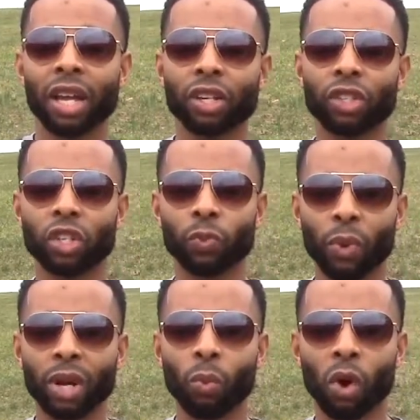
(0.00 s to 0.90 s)
Because the
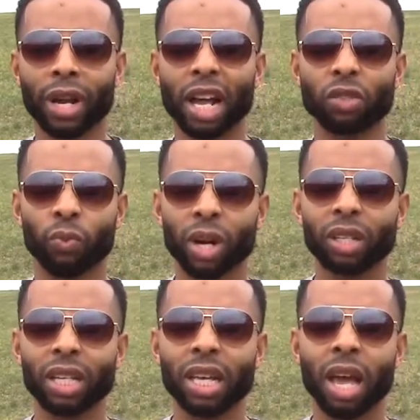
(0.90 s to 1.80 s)
sprint workouts
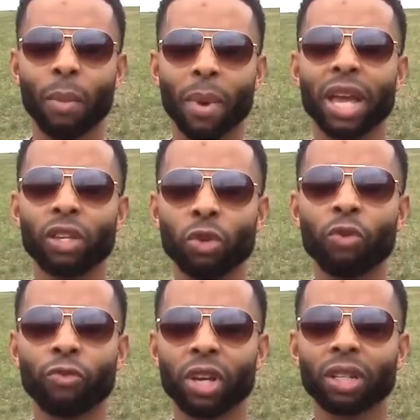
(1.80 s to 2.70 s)
really make
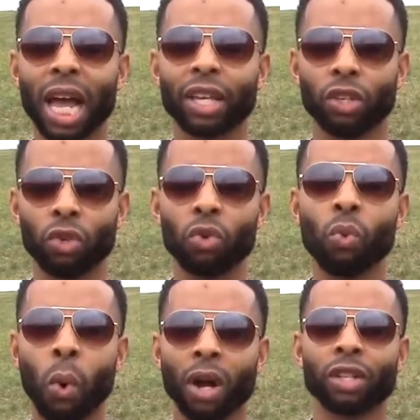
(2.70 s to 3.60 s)
you feel like you
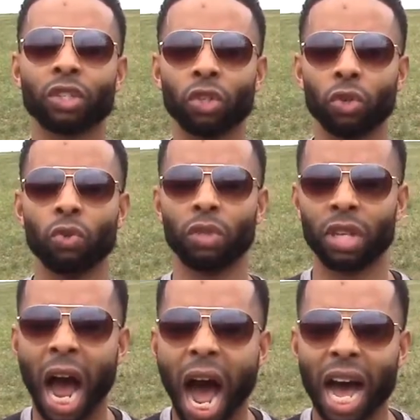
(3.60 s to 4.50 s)
want to
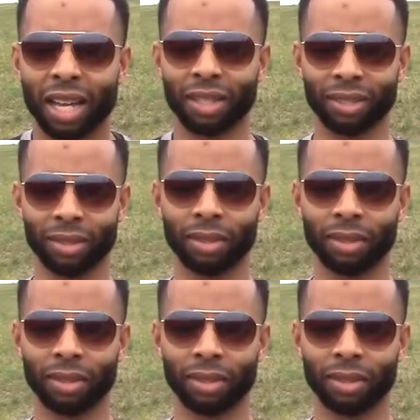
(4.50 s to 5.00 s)
die.